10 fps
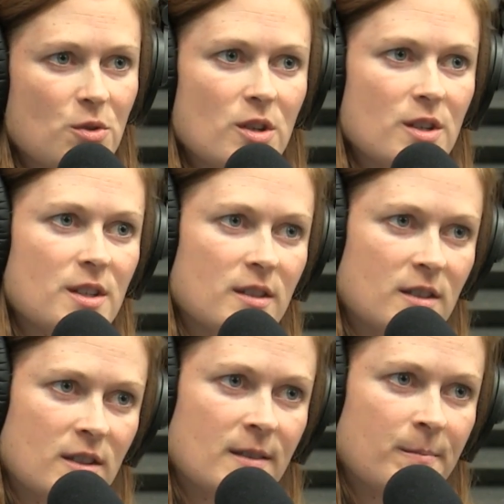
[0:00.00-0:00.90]
tours.
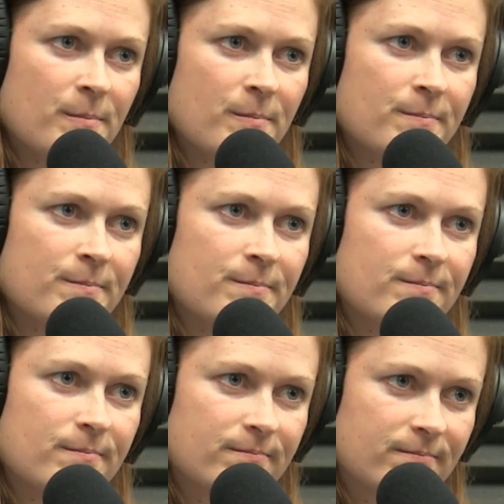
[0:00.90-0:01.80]
Hmm.
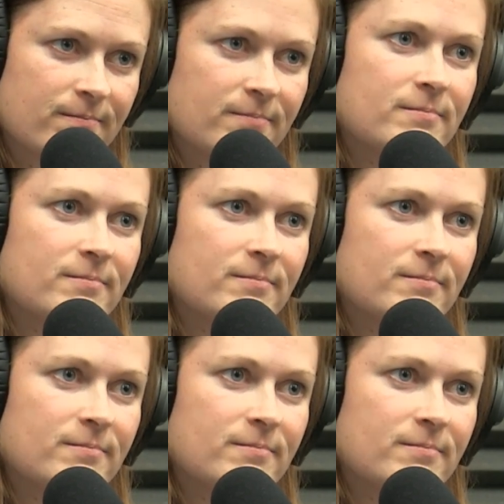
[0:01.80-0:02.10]
Mm-hmm.